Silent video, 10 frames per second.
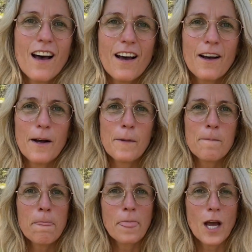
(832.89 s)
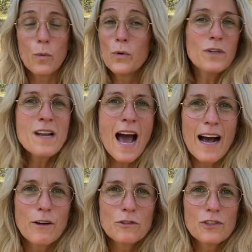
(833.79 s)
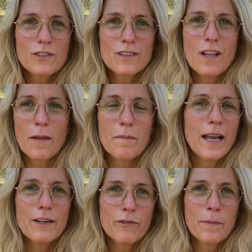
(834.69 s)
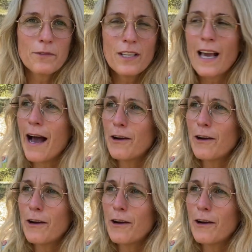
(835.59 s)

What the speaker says: a wooden house not made from teak